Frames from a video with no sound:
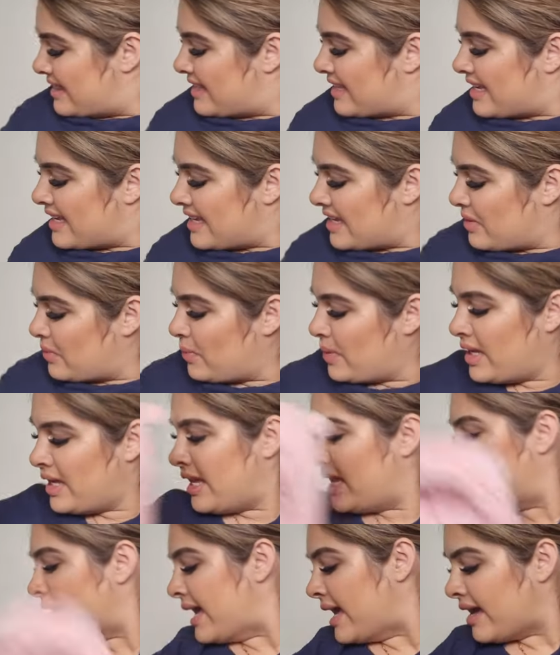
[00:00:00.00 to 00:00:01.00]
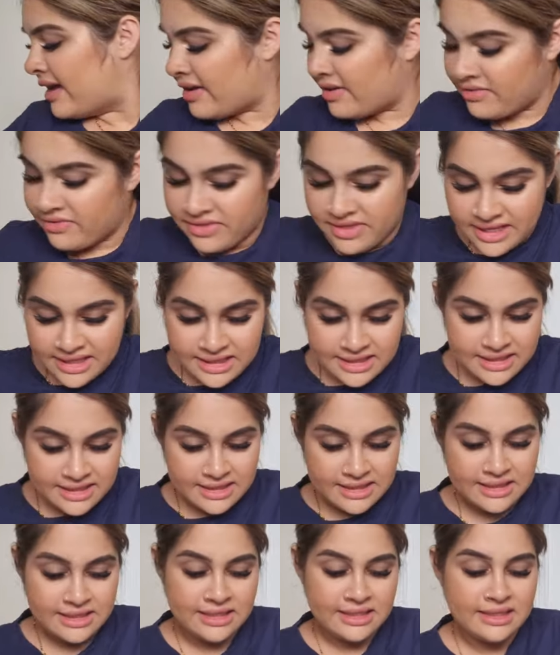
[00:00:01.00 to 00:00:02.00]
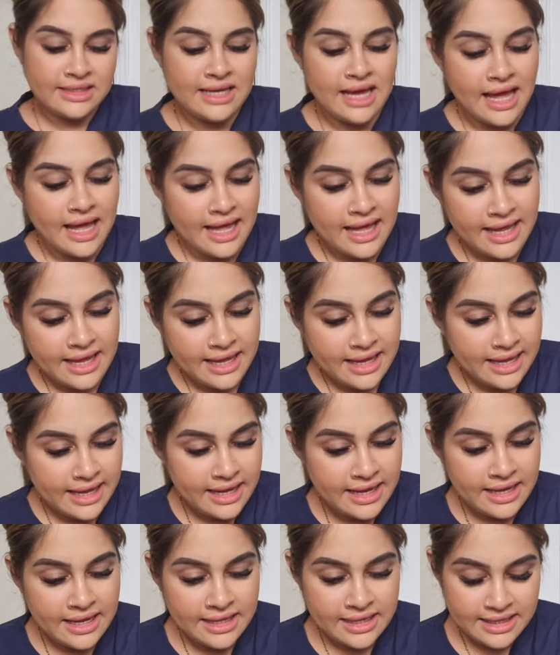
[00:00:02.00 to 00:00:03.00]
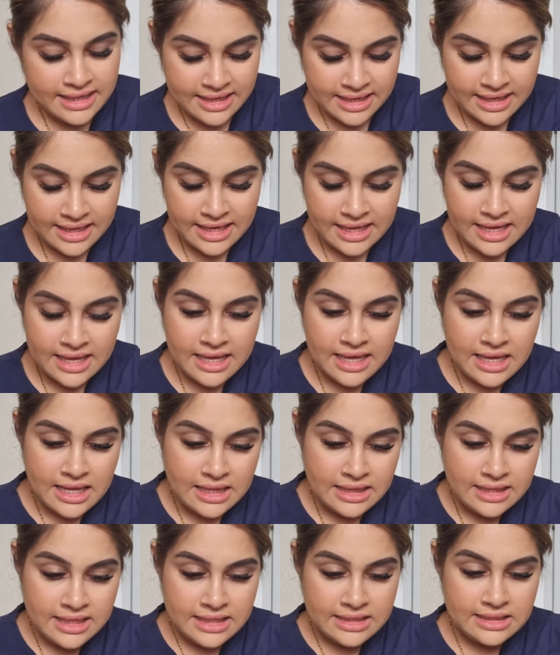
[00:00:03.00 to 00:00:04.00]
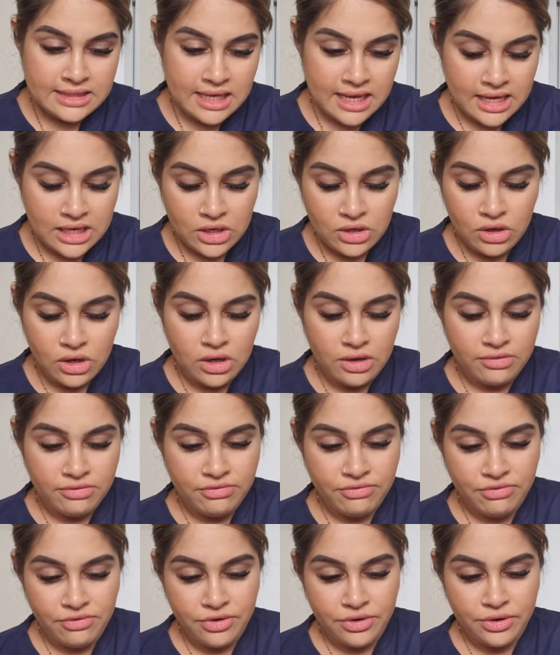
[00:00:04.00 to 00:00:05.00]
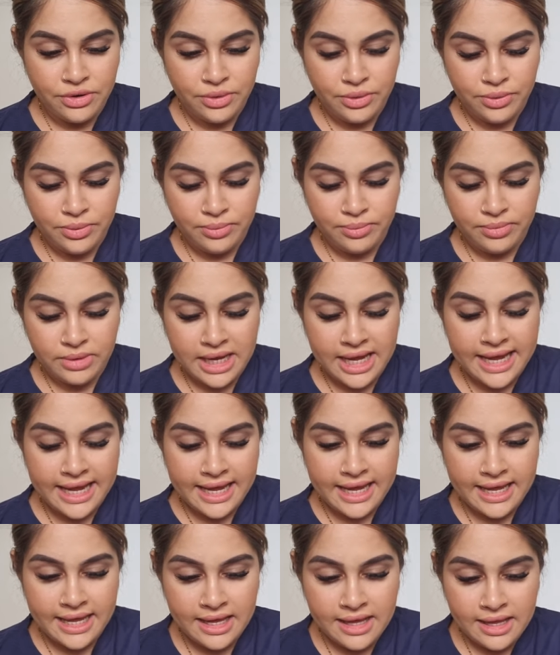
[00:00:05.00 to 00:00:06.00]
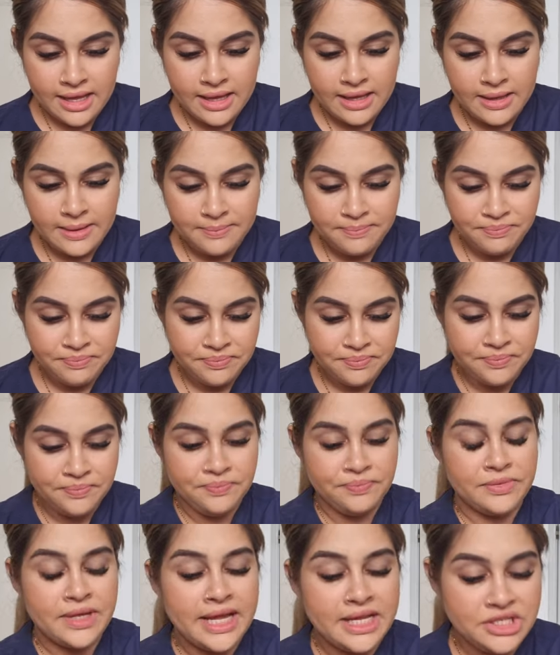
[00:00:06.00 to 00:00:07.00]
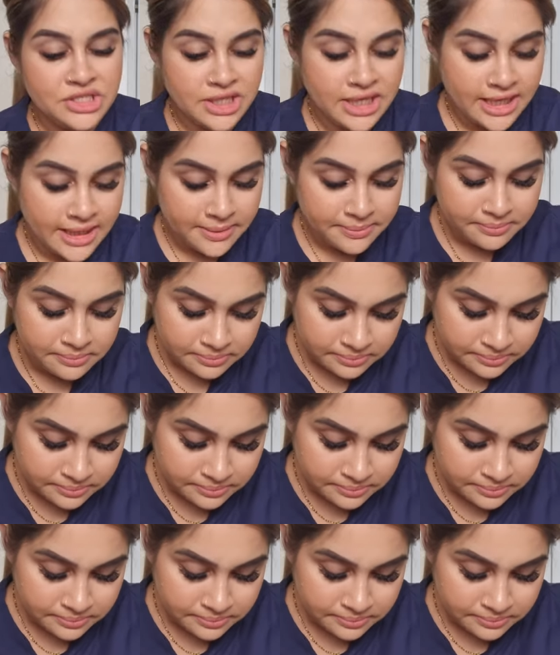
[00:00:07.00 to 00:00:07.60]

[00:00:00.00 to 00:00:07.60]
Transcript: And then we have this guy. This I got from um, H&M